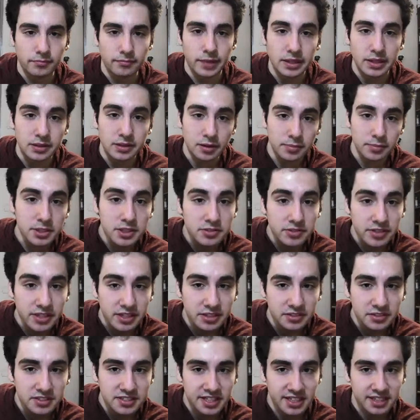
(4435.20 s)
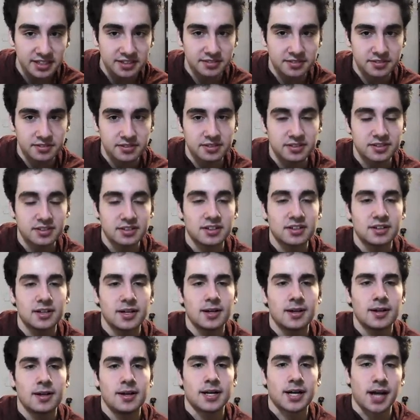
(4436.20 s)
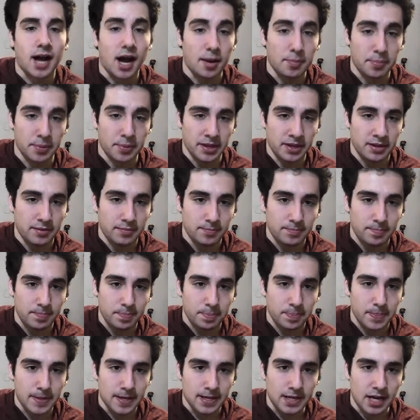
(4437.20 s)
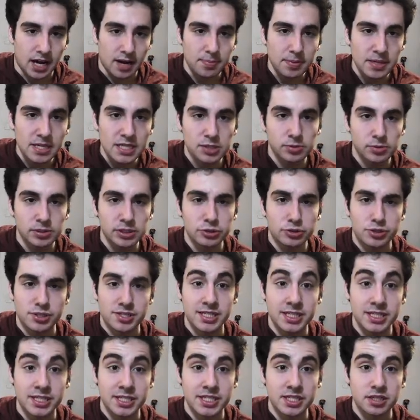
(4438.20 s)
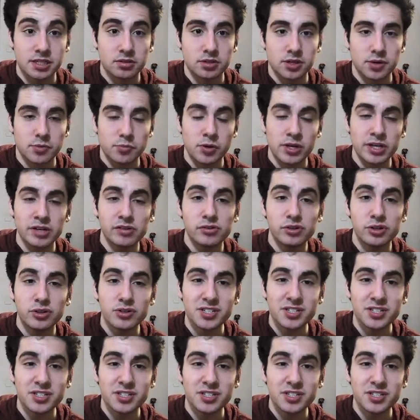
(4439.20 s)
Number 306 copy. Copy is when you, is when you do